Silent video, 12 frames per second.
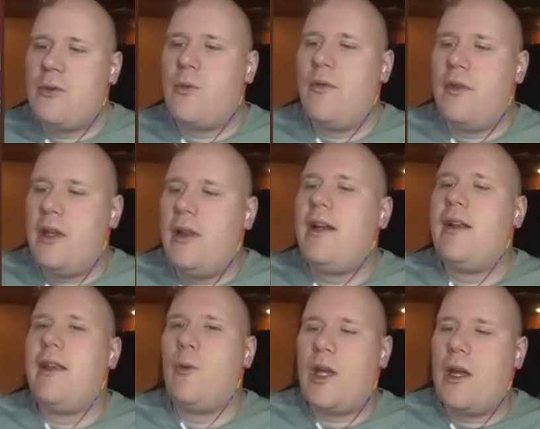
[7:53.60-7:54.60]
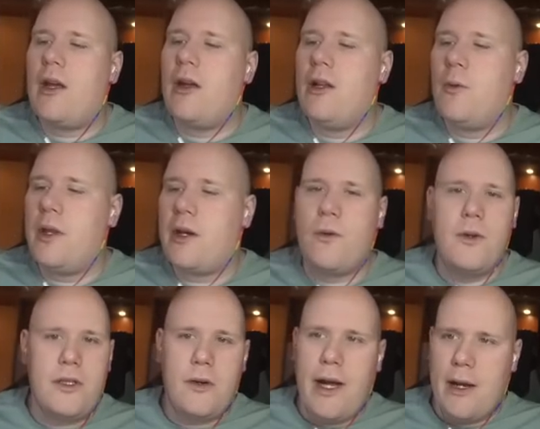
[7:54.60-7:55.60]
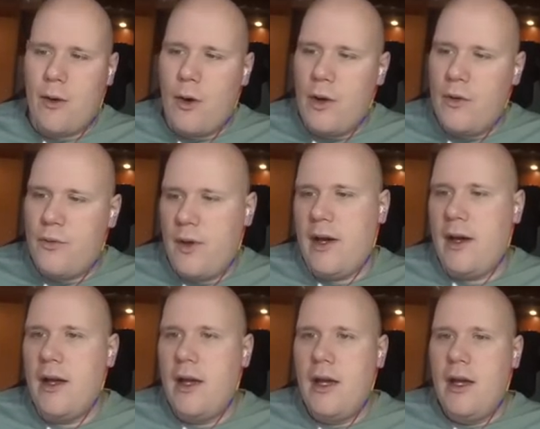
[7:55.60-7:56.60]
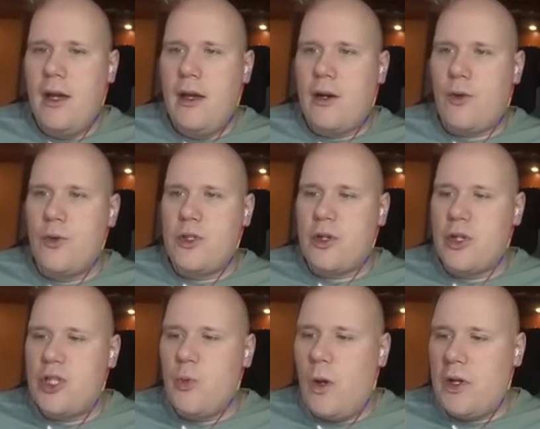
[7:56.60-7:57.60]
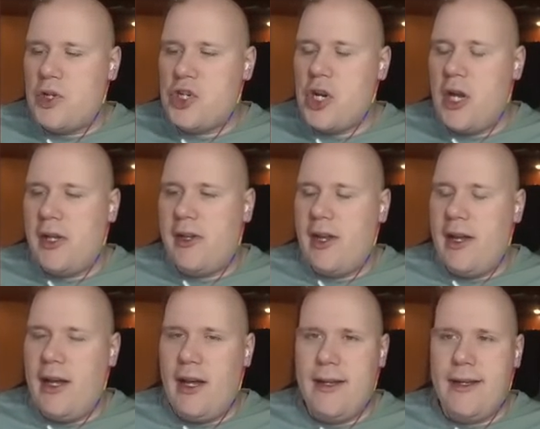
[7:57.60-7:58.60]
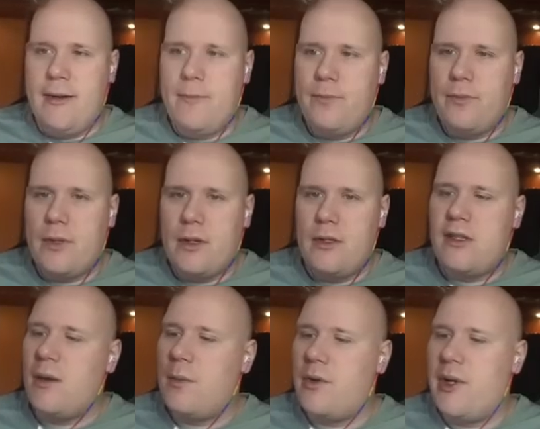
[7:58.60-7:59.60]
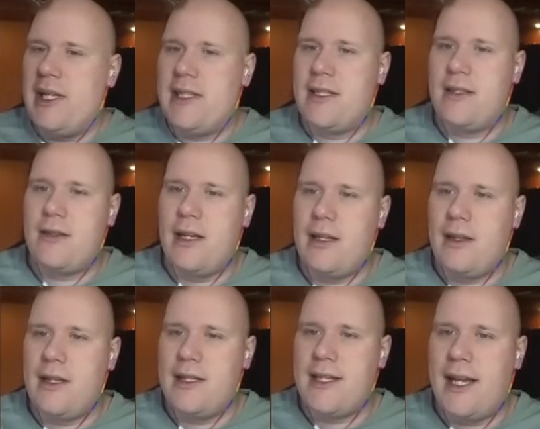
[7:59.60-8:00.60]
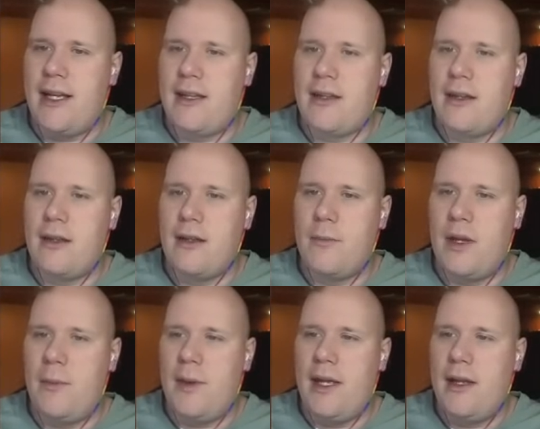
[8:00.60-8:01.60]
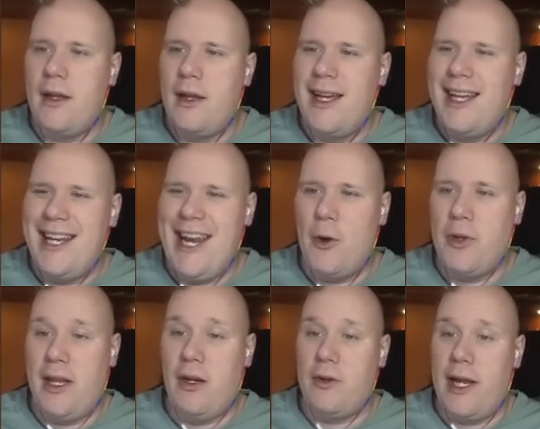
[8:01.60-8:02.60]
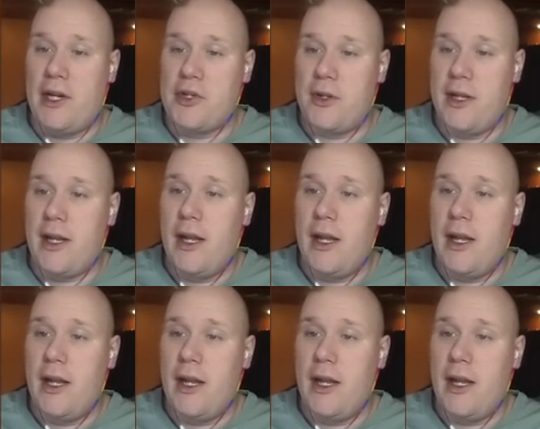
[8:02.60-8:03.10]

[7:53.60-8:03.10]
reveal it, and then we can kill it with a cruiser. I don't know if uh, cruisers one-shot uh, submarines in this hack? Maybe? No, they don't, actually.